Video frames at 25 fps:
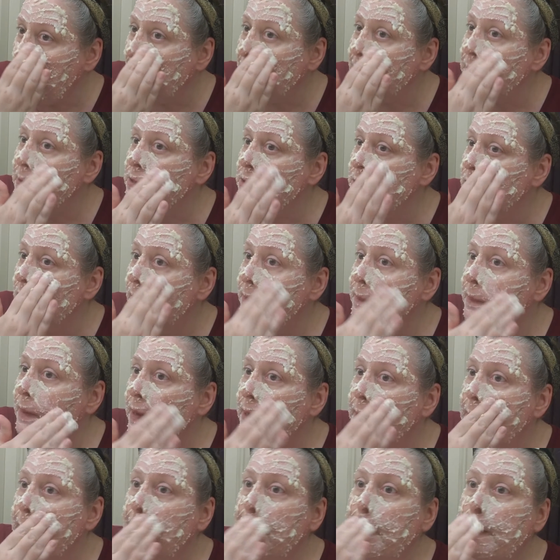Let's try
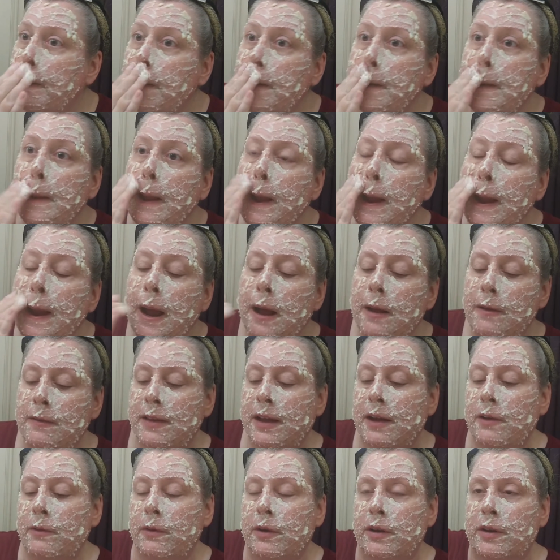painting that on. Yeah,
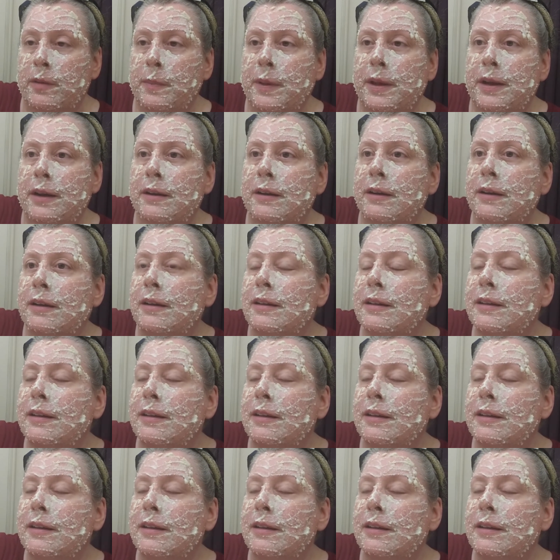that worked better.